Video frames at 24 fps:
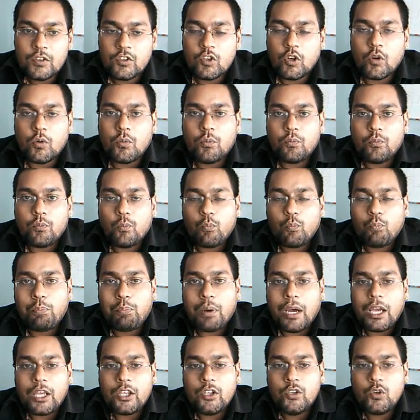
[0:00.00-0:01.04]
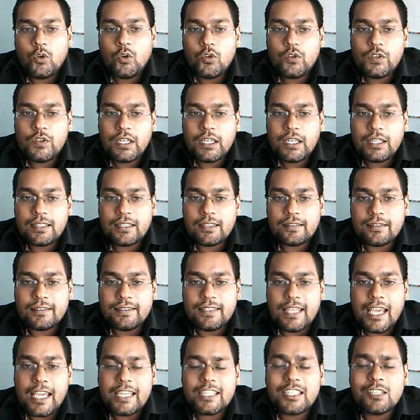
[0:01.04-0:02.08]
So by using this
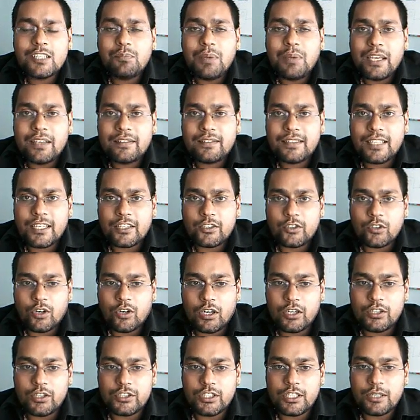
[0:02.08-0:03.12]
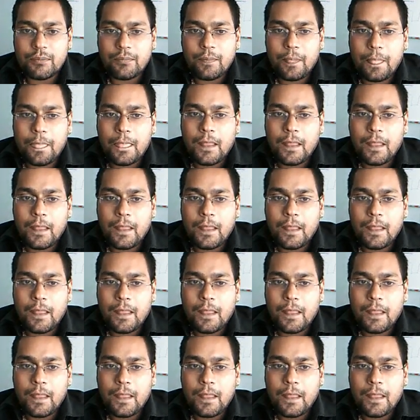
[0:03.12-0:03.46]
database technology,